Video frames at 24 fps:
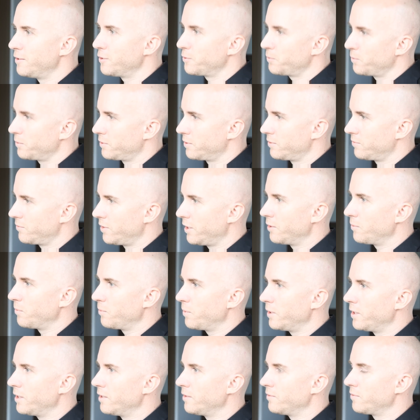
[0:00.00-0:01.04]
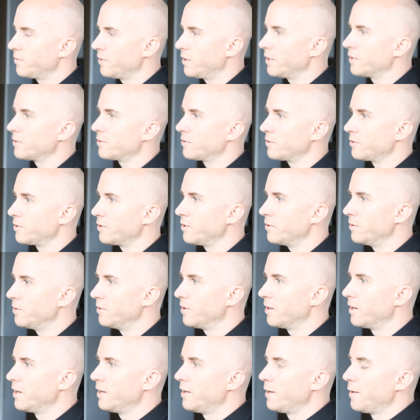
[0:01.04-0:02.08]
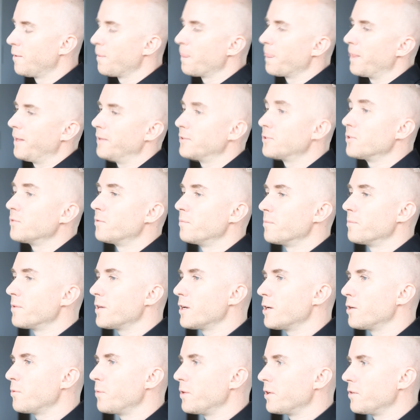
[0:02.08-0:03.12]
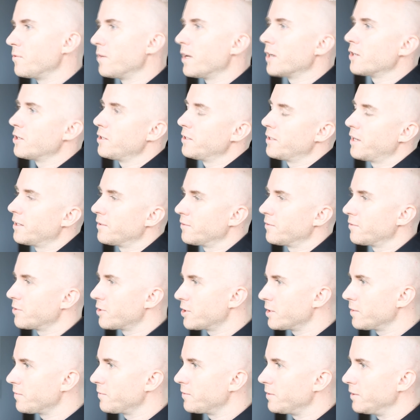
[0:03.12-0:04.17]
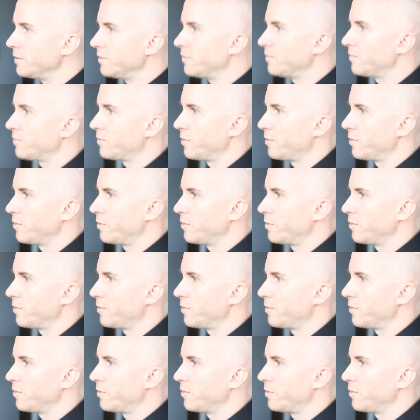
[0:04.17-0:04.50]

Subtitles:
this was the right way for us to go. And so from there, we gradually kind of shifted